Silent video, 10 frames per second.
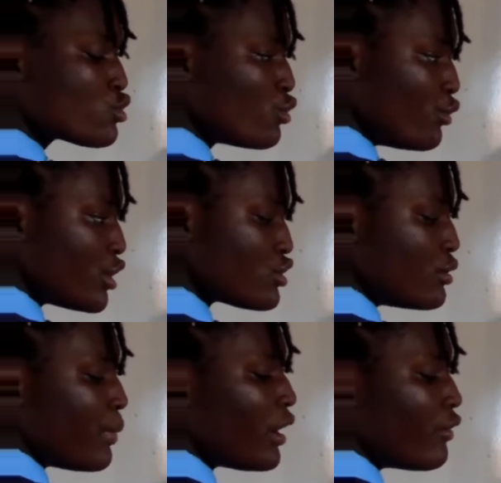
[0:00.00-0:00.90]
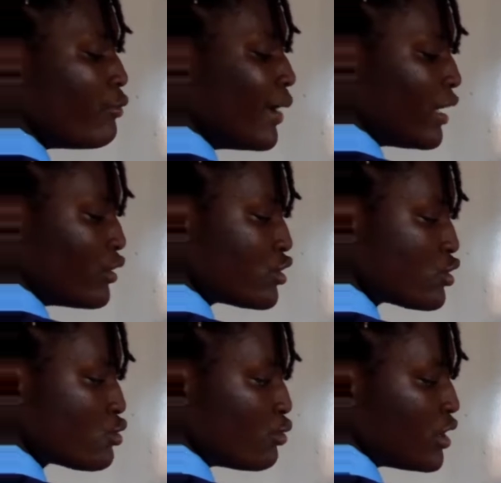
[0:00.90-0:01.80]
2 raised to the power of minus
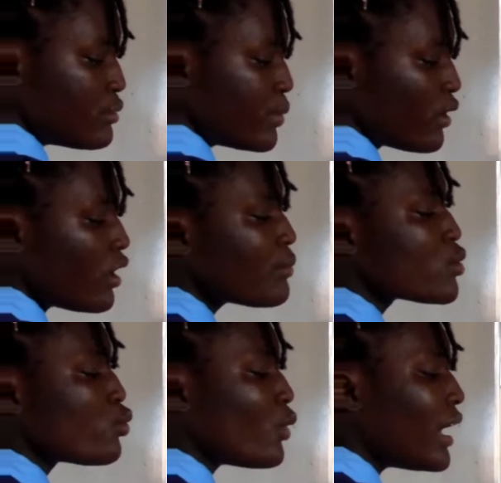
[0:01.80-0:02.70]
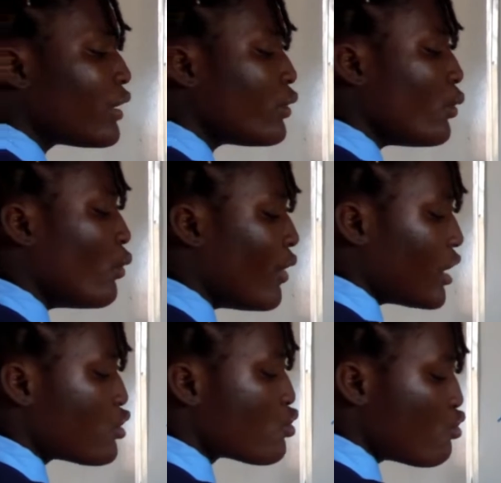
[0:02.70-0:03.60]
2, it becomes 1
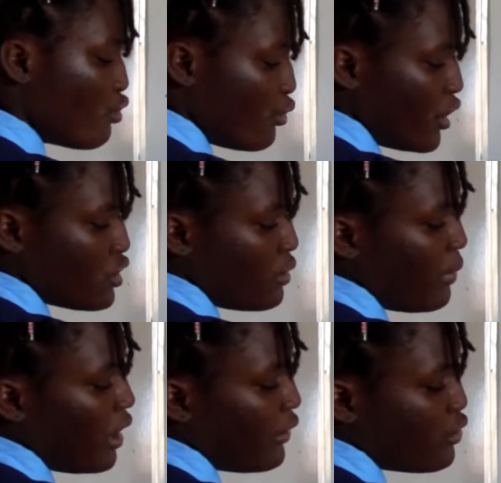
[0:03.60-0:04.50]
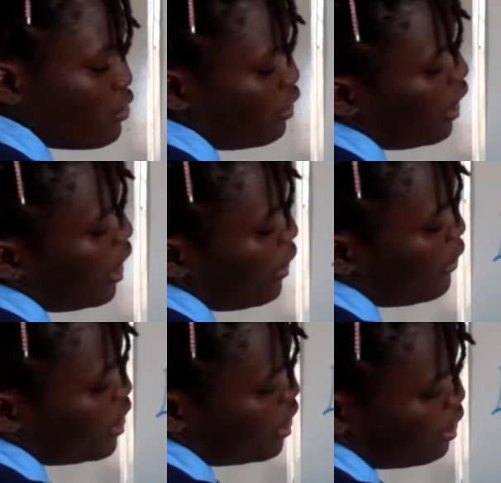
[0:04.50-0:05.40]
over 2 raised to the power of 2,
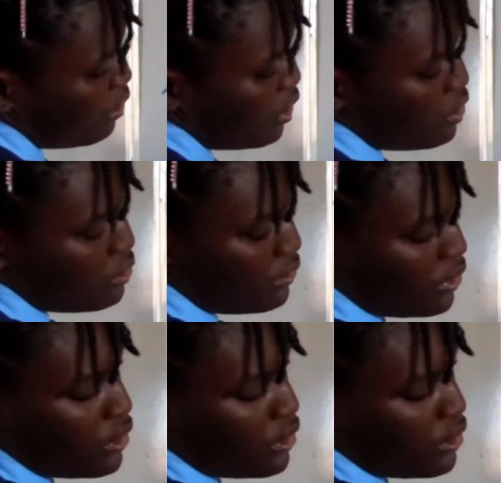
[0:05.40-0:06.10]
which is equals to